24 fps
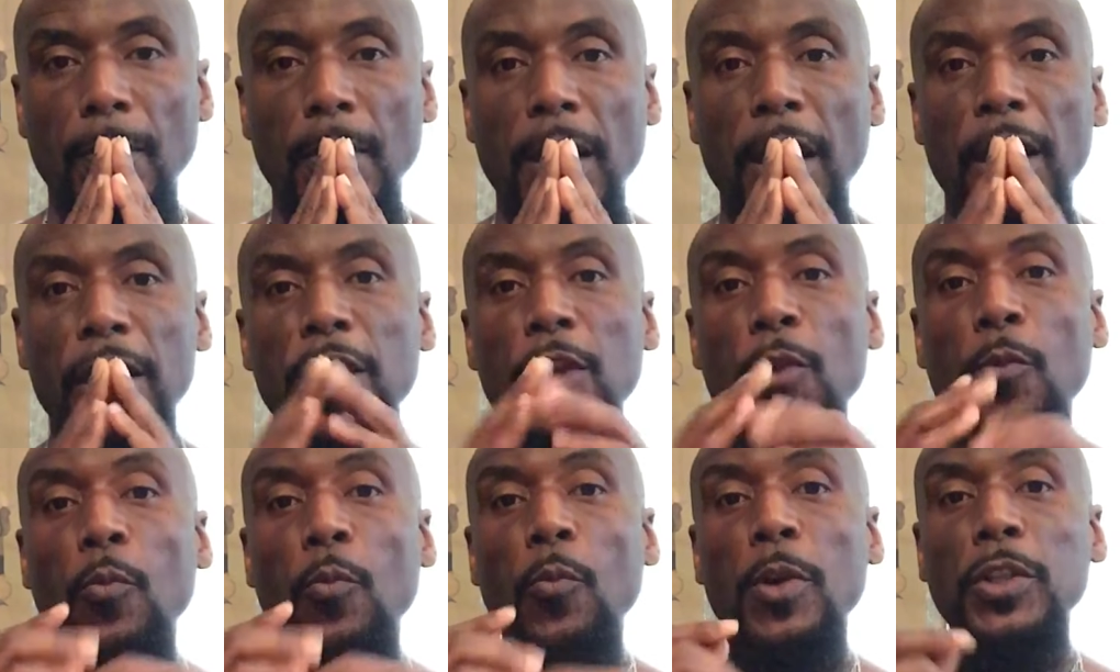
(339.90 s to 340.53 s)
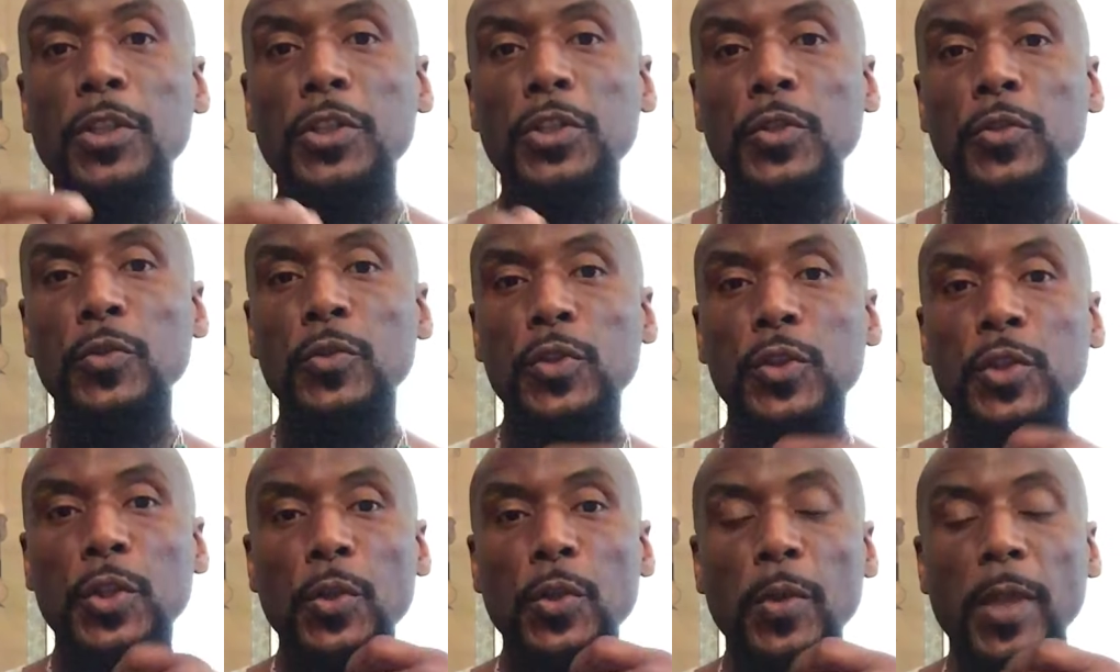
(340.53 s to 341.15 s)
And then once you
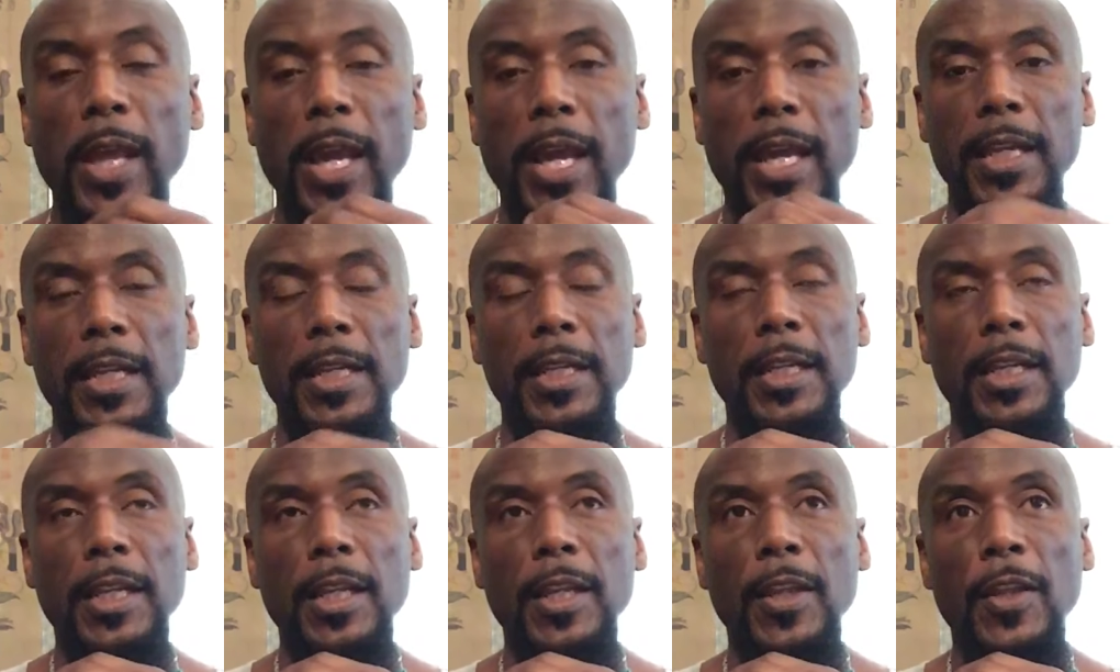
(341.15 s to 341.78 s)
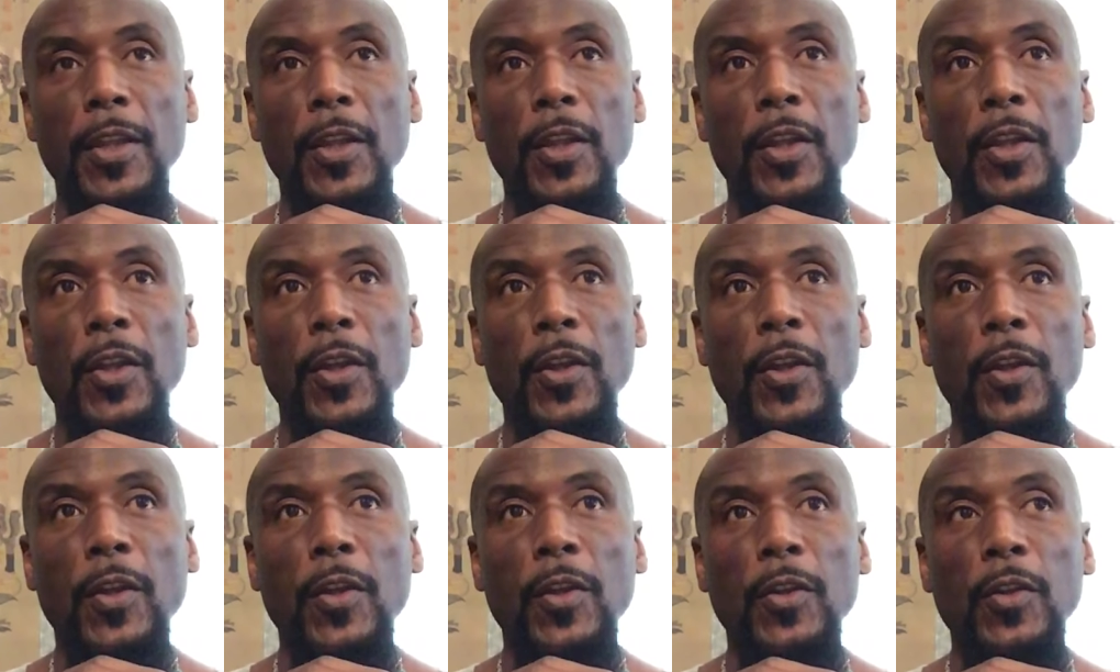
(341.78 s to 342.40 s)
do that,
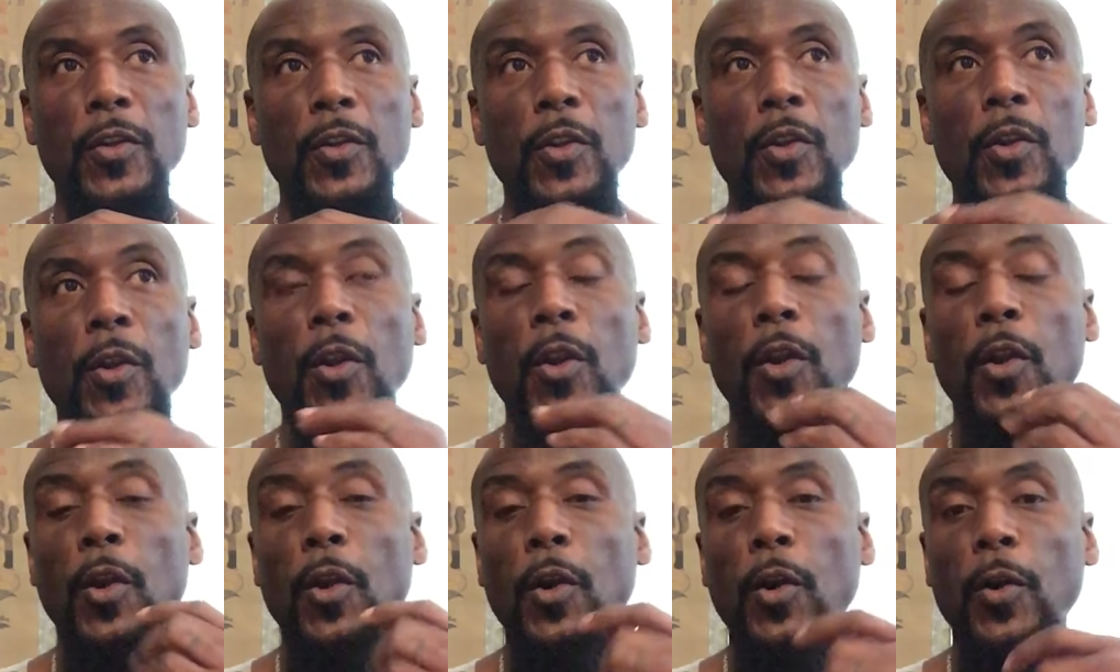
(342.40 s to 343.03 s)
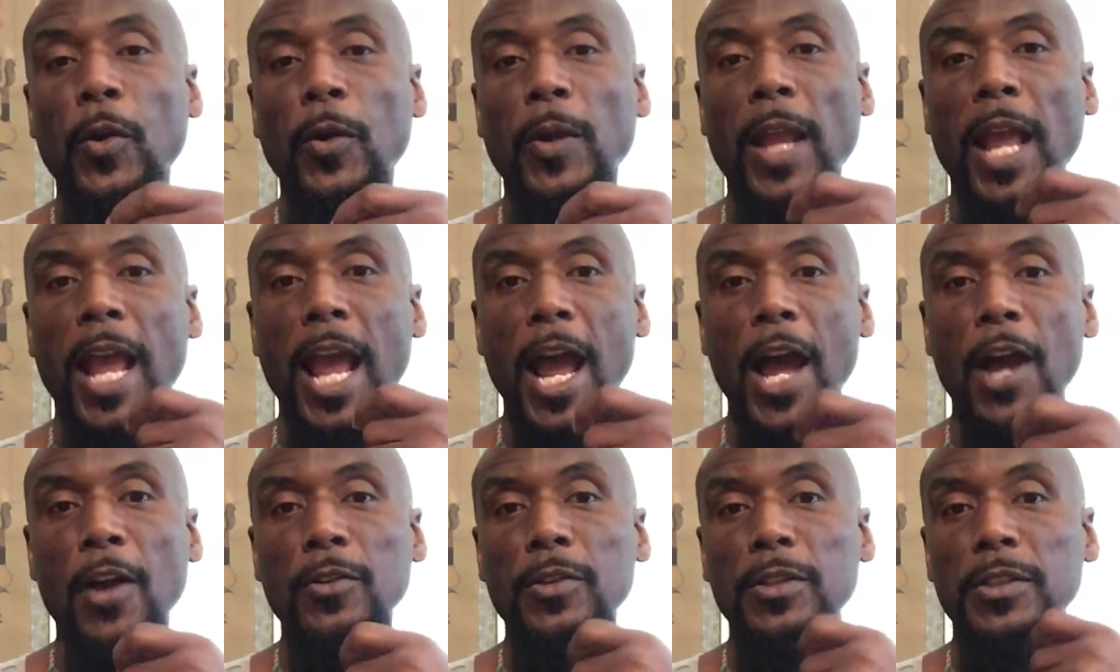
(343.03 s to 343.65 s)
you learn
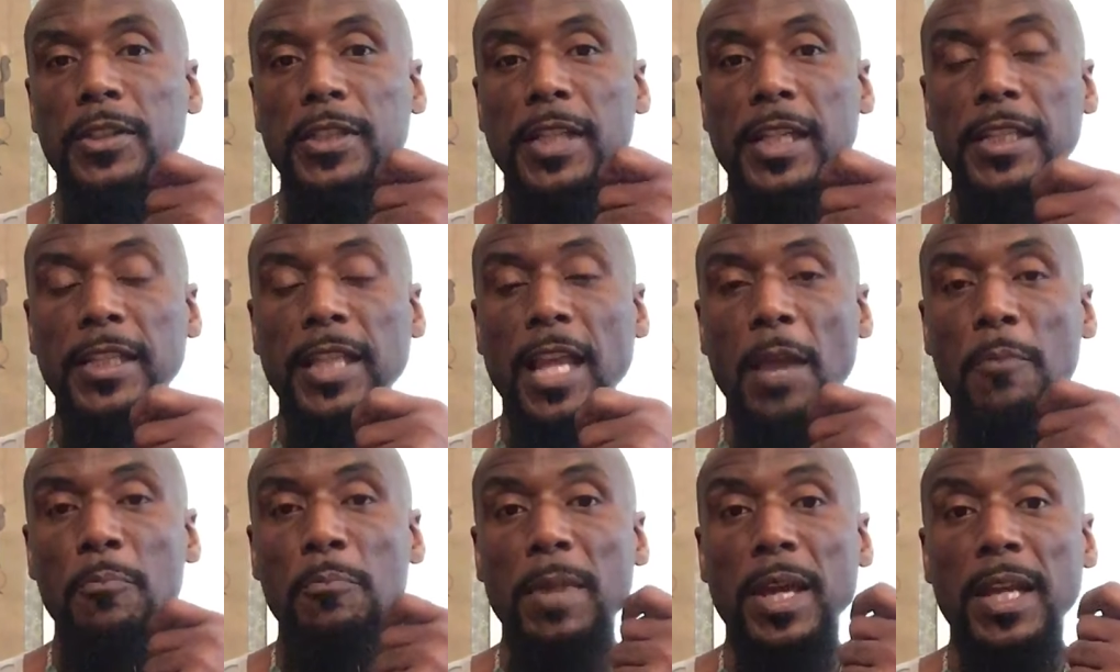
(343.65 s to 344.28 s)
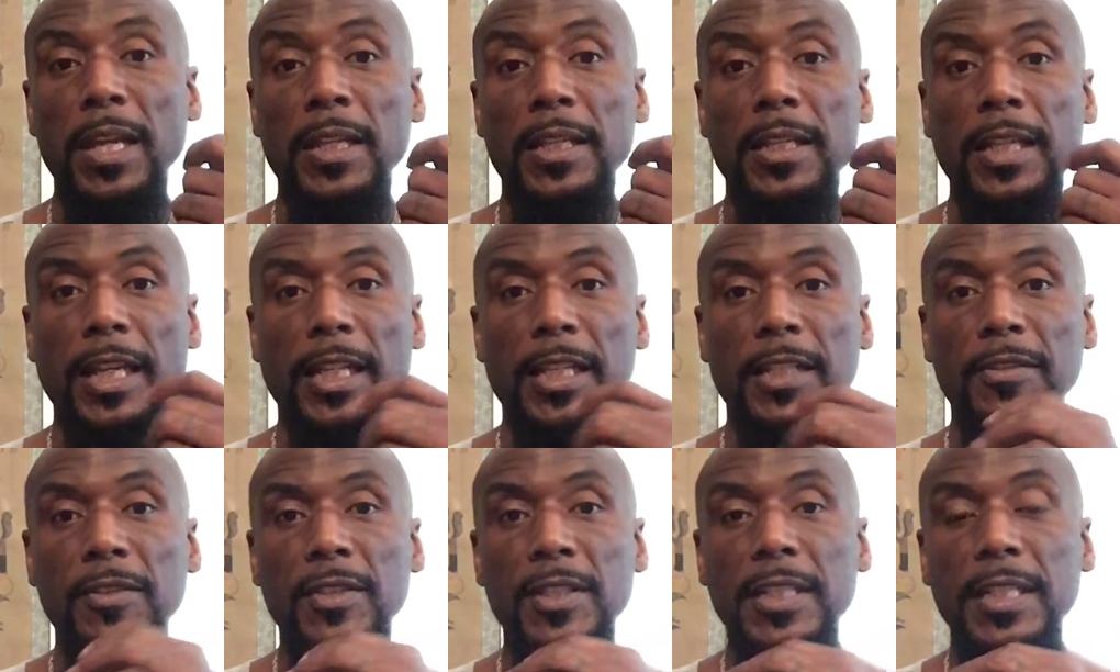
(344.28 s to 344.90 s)
how to take that
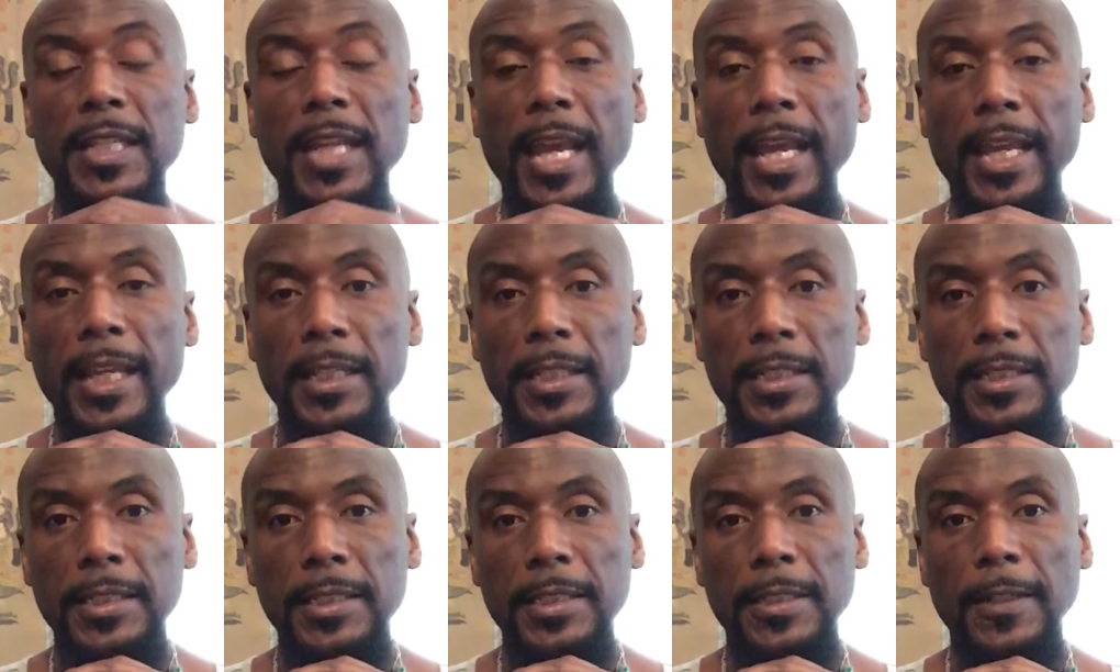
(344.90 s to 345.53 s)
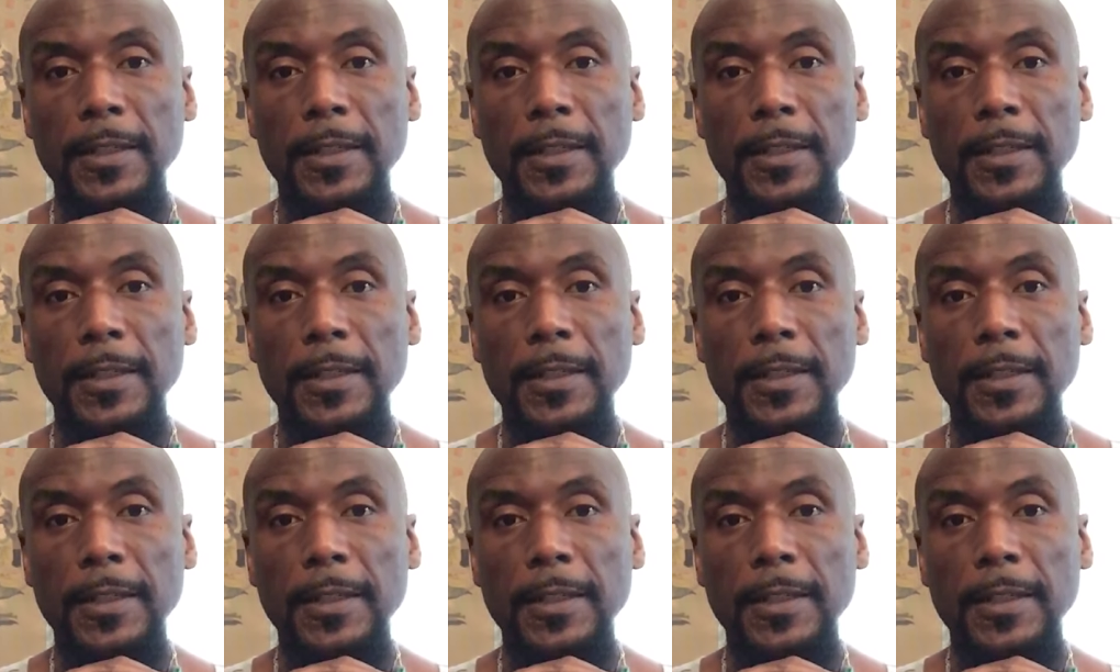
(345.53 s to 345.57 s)
meditative state